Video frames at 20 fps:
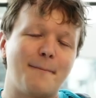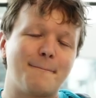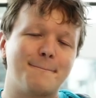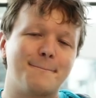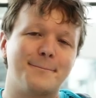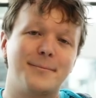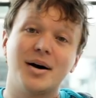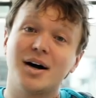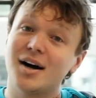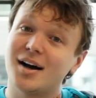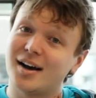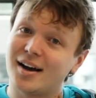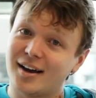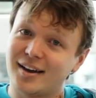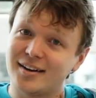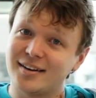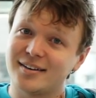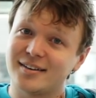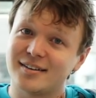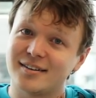
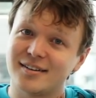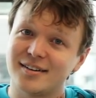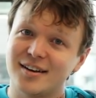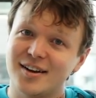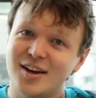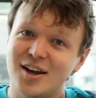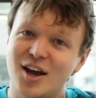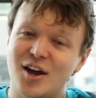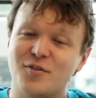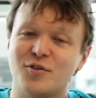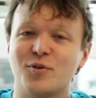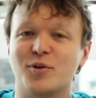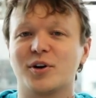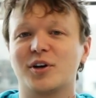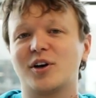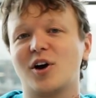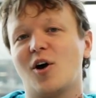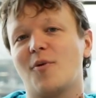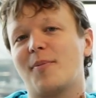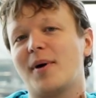but if you were
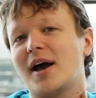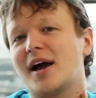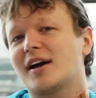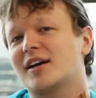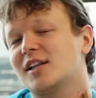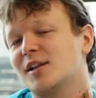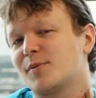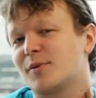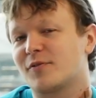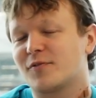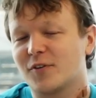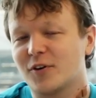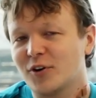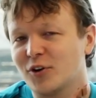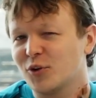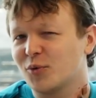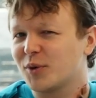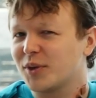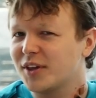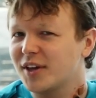to go back a little bit
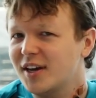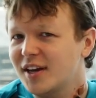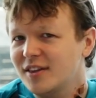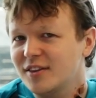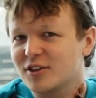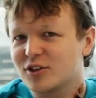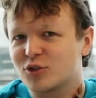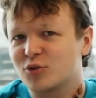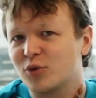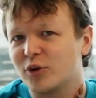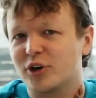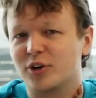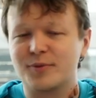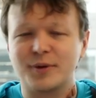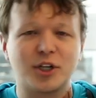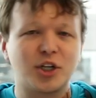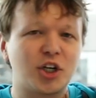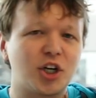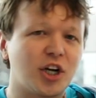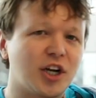further within the Twitter
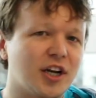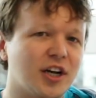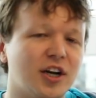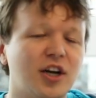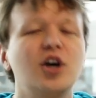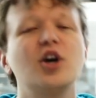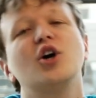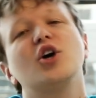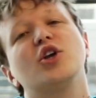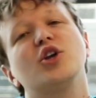machine,